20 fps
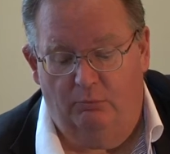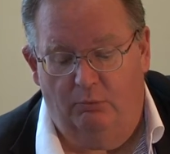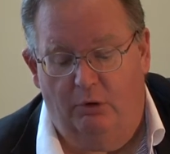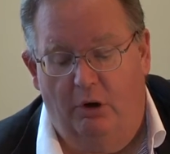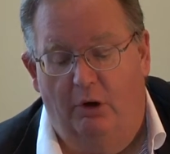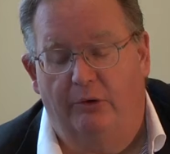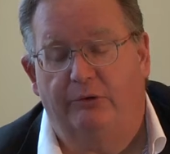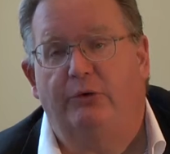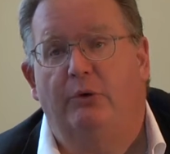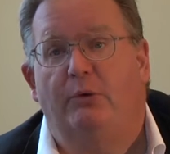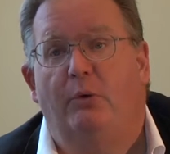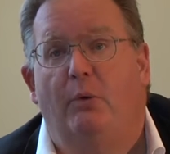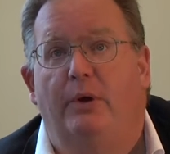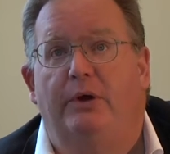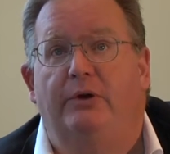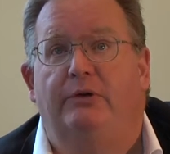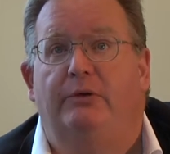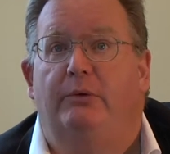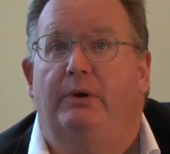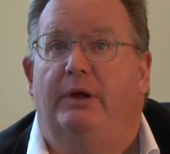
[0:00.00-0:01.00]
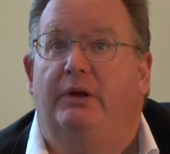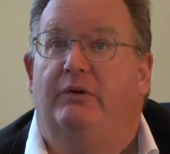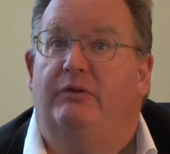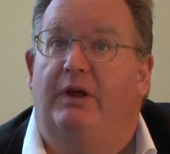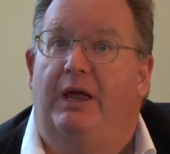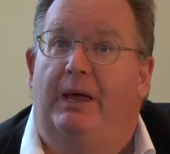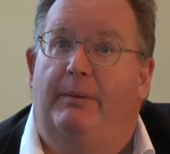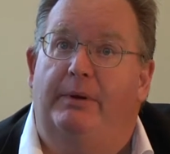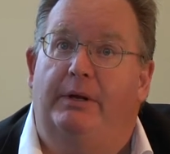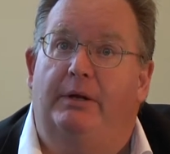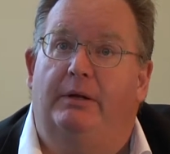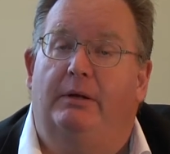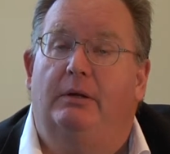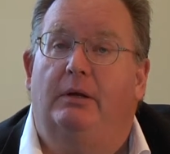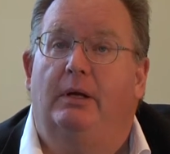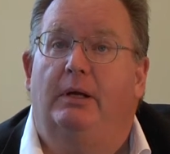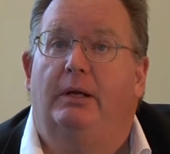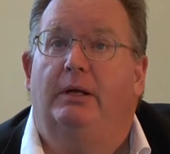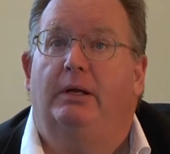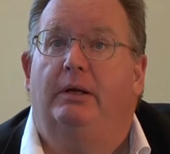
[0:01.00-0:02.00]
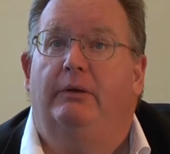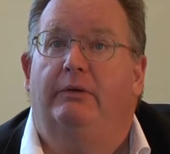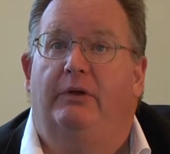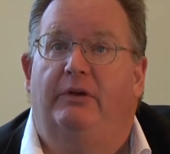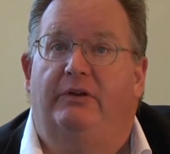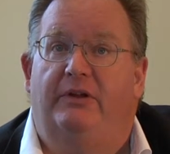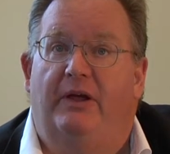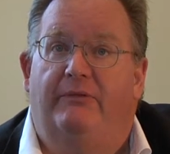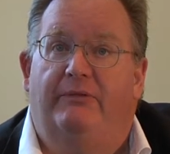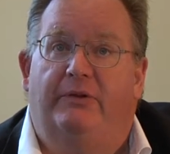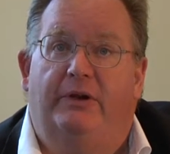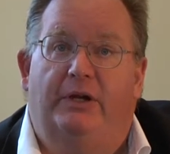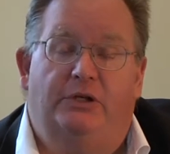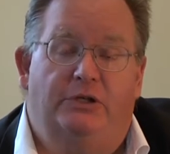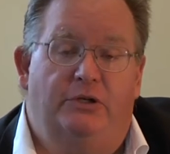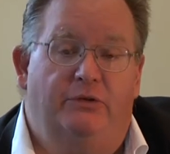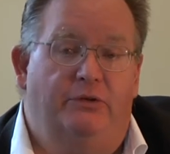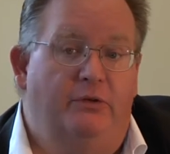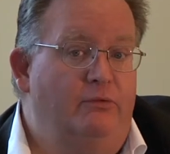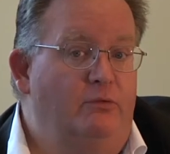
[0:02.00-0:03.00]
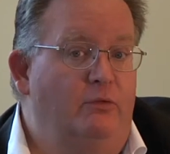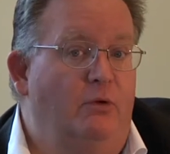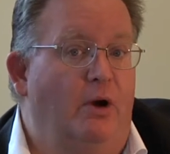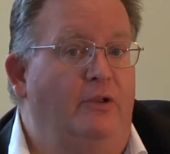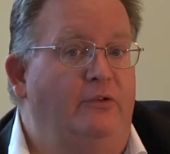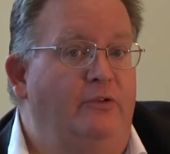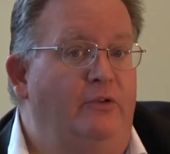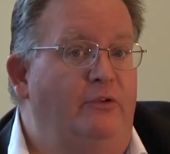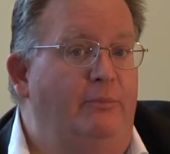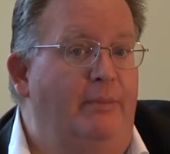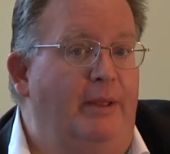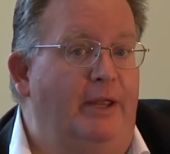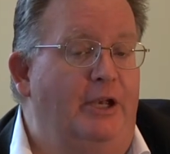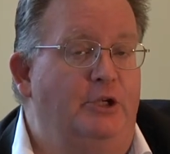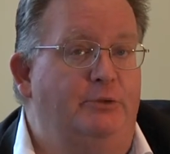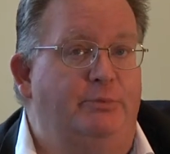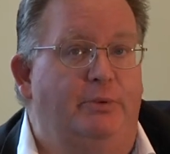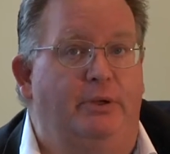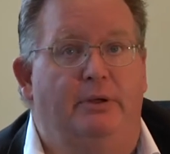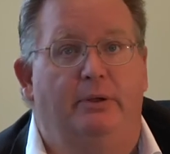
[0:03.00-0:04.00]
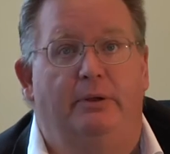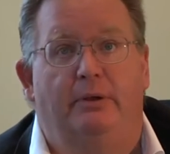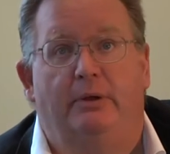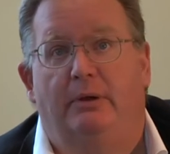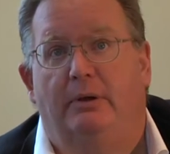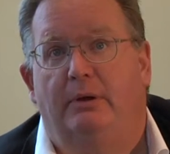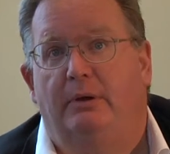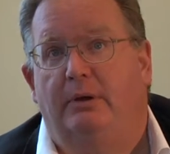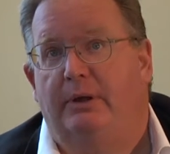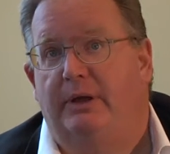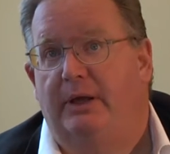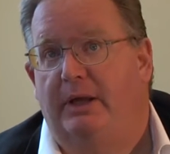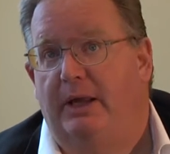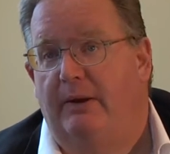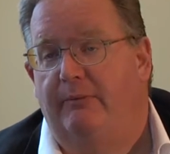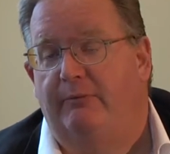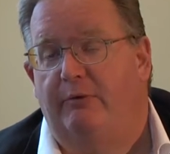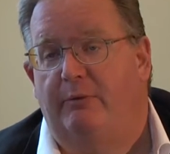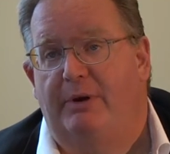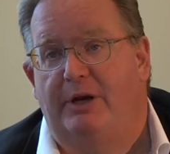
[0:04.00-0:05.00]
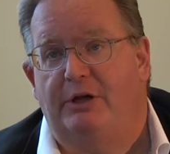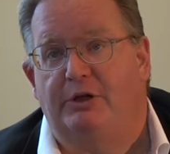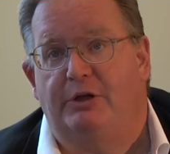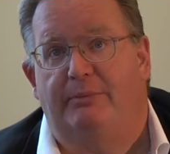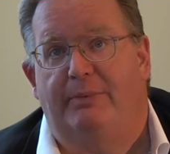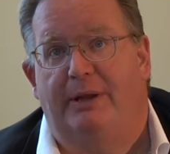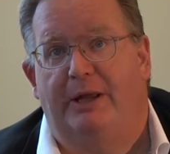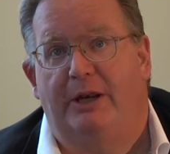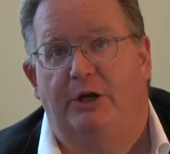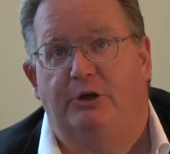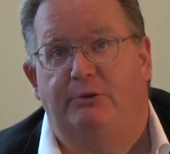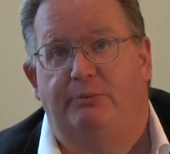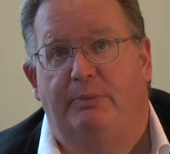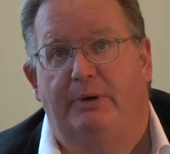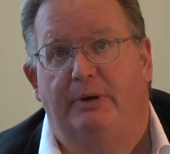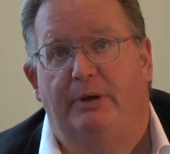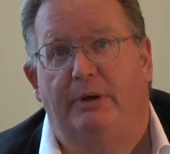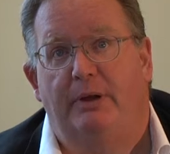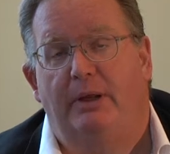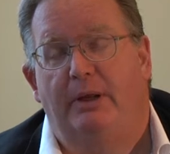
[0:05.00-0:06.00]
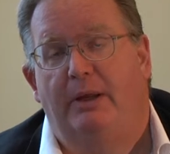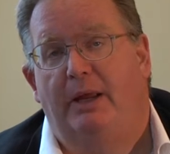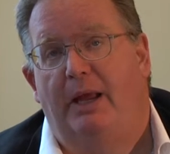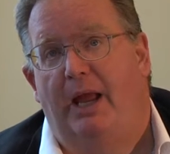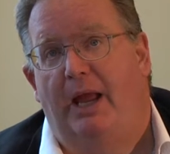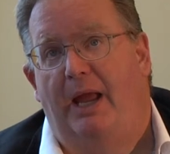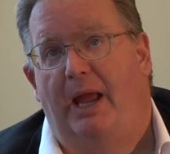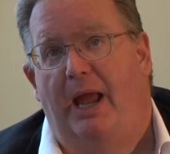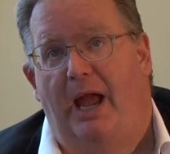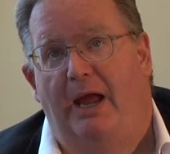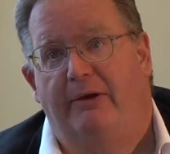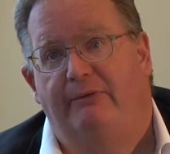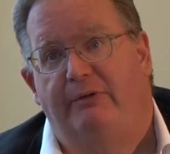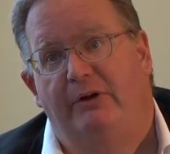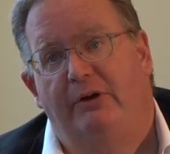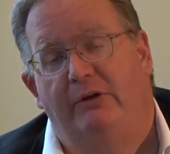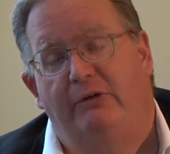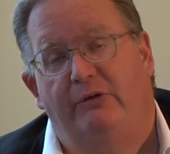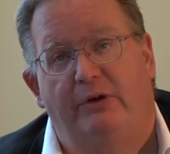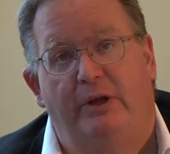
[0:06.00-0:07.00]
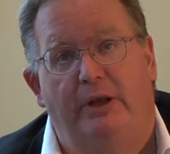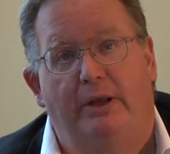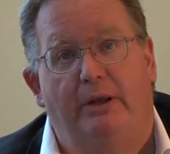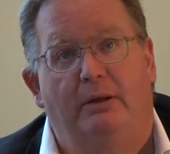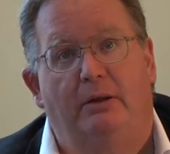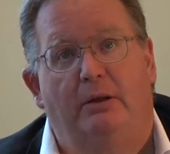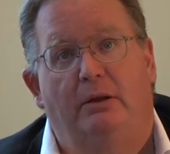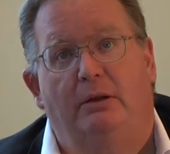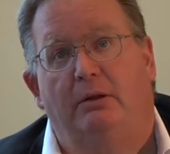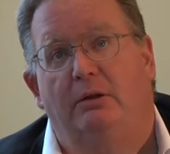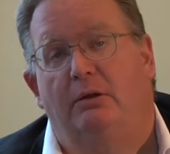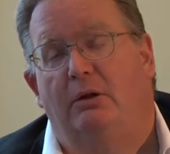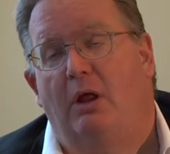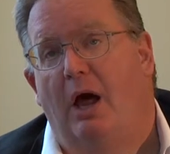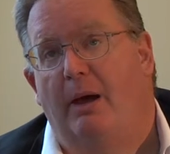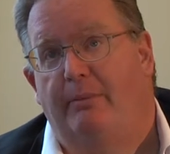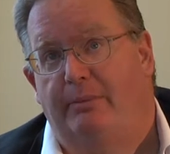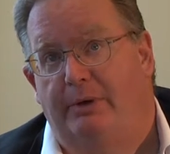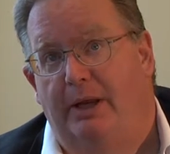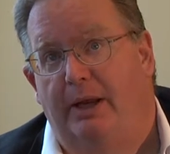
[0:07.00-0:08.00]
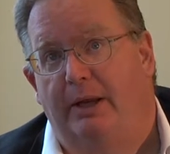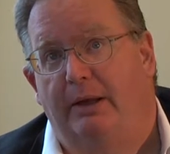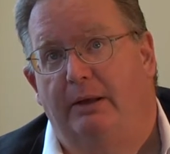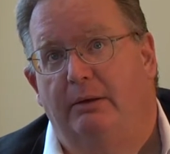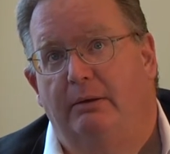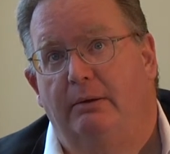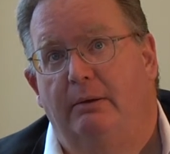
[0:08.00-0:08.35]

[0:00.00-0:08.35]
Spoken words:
We're also going to examine the definitions of crisis management, information management, advocacy, lobbying.